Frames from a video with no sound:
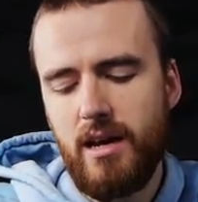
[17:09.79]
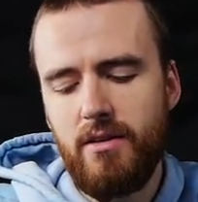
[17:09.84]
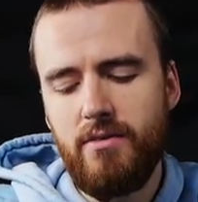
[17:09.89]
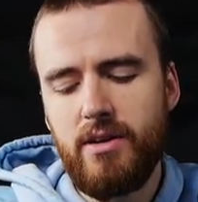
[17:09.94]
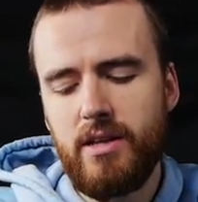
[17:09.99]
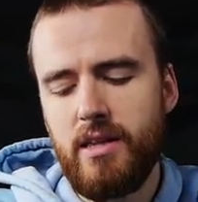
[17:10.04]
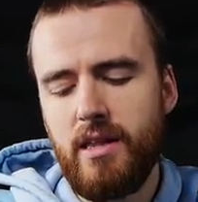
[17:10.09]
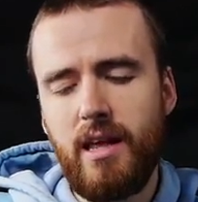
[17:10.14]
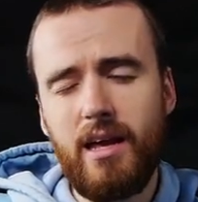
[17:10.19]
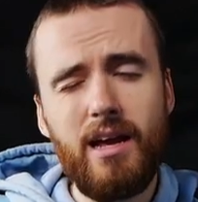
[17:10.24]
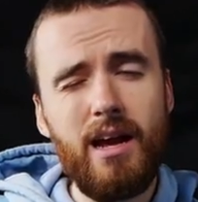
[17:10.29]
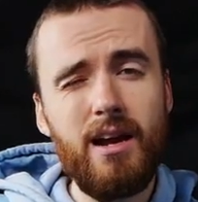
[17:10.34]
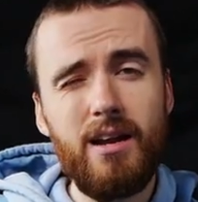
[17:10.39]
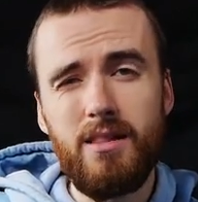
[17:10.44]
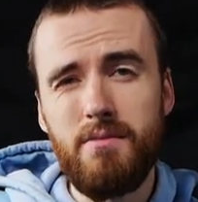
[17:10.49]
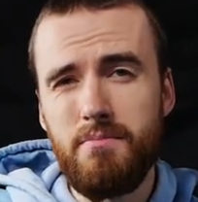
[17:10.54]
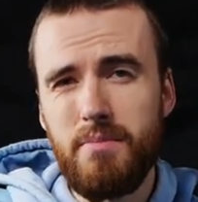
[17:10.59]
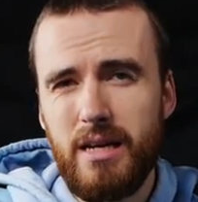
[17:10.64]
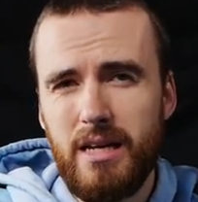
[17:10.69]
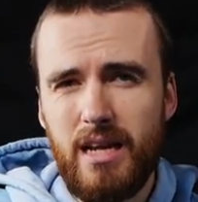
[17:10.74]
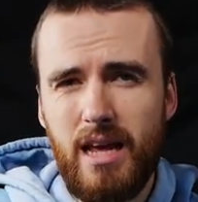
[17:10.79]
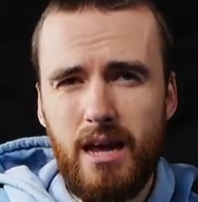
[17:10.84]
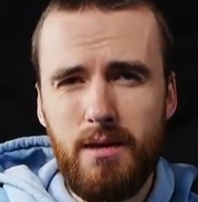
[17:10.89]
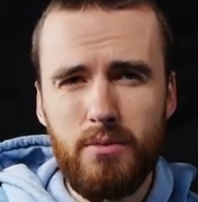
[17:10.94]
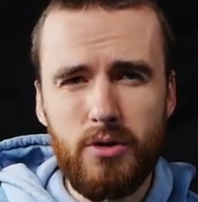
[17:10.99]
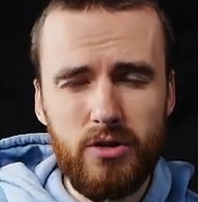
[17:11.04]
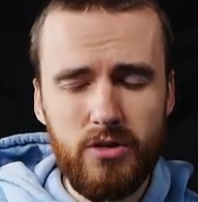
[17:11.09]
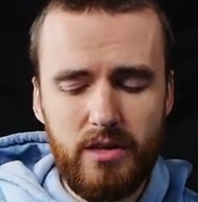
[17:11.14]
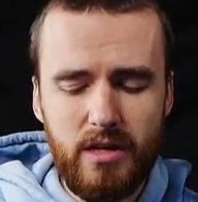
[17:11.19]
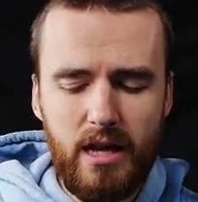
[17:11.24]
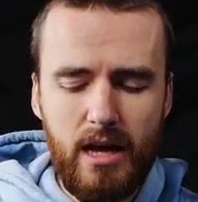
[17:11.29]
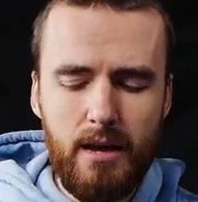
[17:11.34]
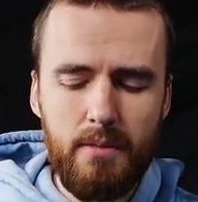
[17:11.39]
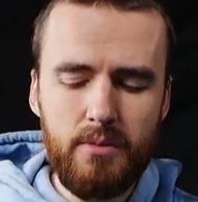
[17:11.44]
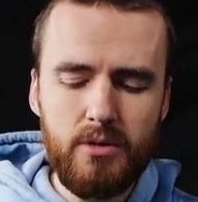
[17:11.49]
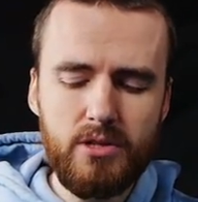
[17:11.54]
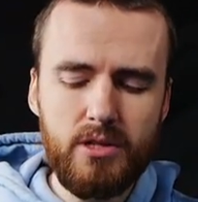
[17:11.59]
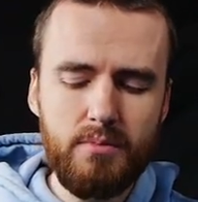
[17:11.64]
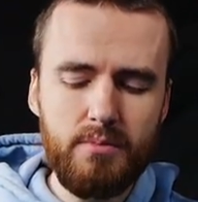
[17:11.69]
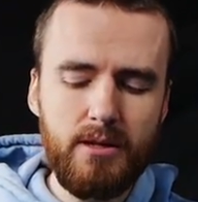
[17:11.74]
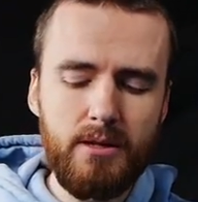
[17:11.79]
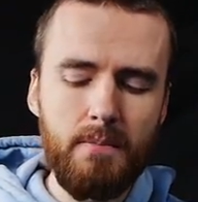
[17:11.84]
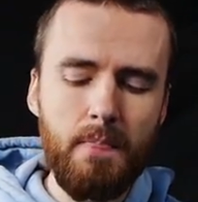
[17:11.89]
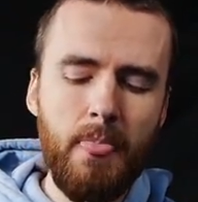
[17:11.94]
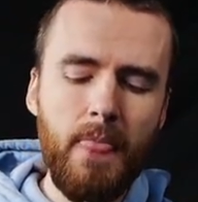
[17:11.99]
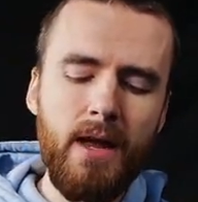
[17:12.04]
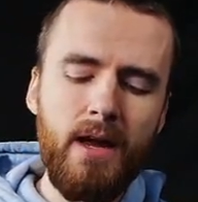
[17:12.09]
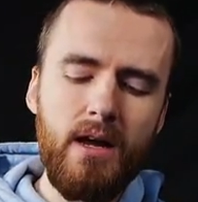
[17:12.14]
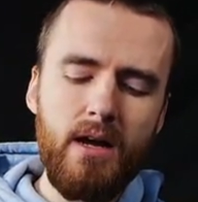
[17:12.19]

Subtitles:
even in like kind of the mid game, early game or something.